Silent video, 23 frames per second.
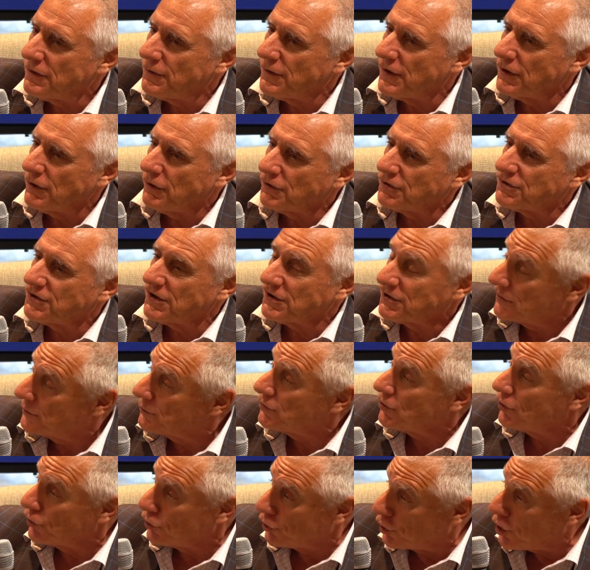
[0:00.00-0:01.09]
that your systems
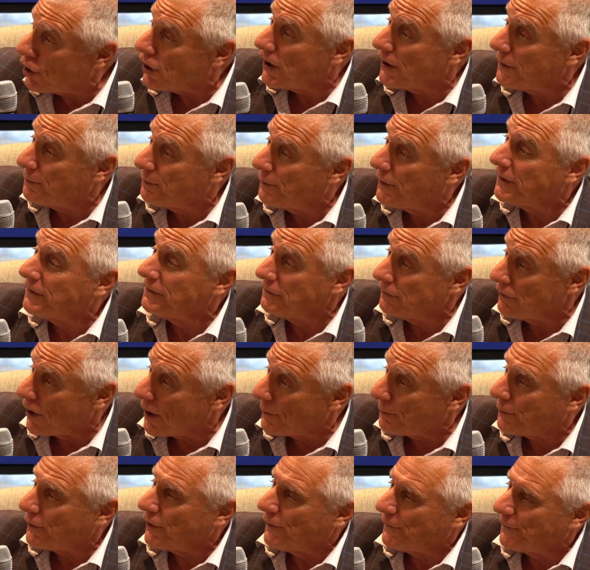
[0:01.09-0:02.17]
are good, but
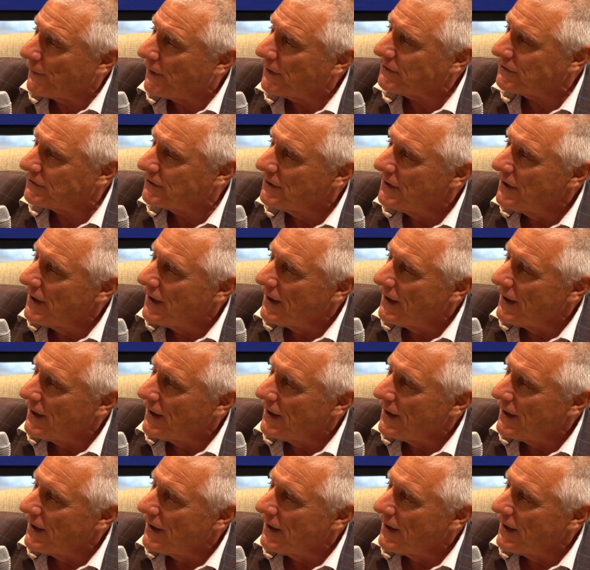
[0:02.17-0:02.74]
not perfect,